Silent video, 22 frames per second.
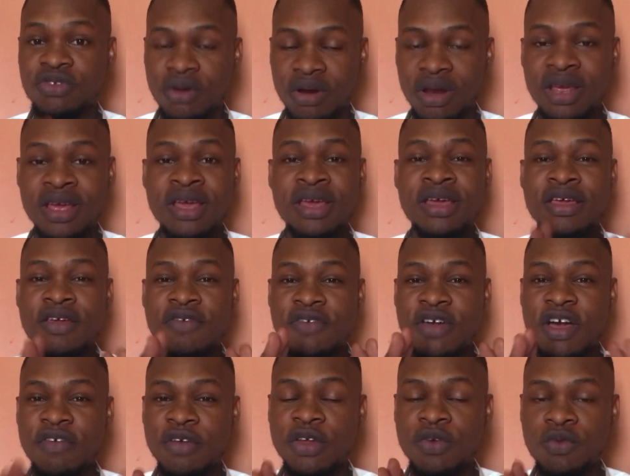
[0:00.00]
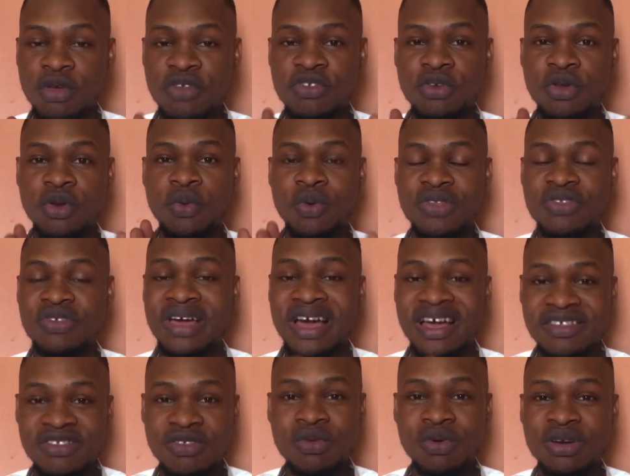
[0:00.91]
if you have any question you want to
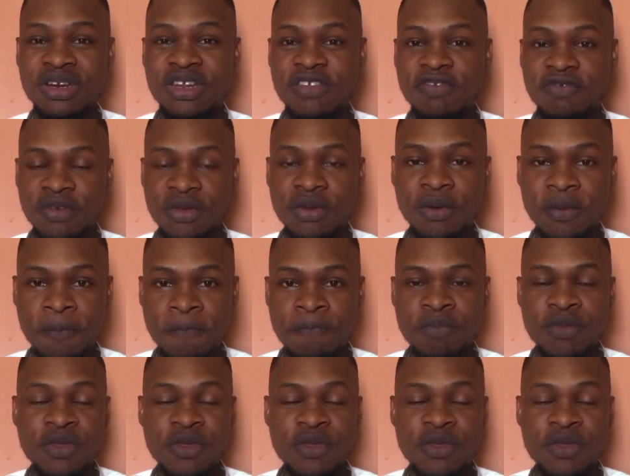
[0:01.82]
ask on this video,